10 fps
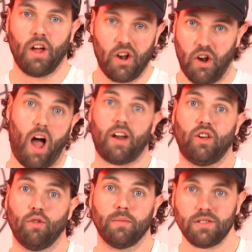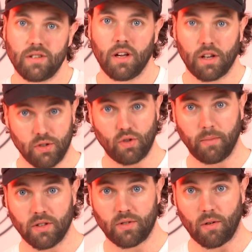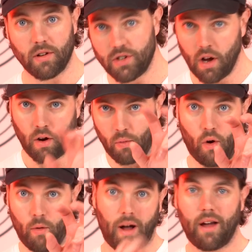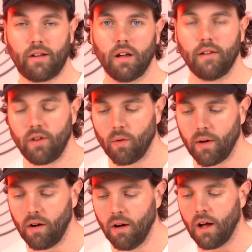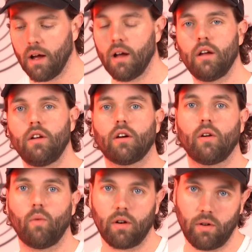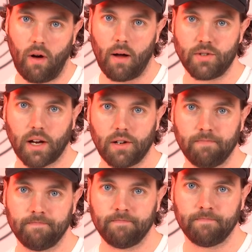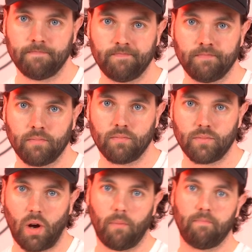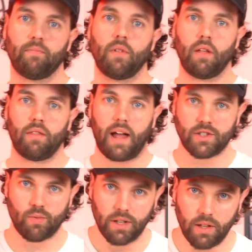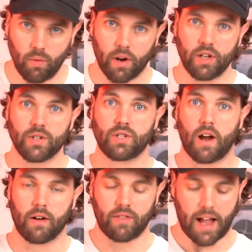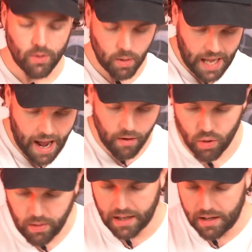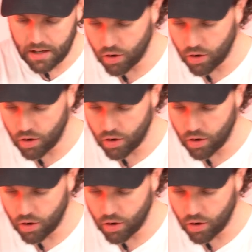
not humans consuming the storage, robot, if you will? You're going to want to do object. So that's really where you start. That's how you get in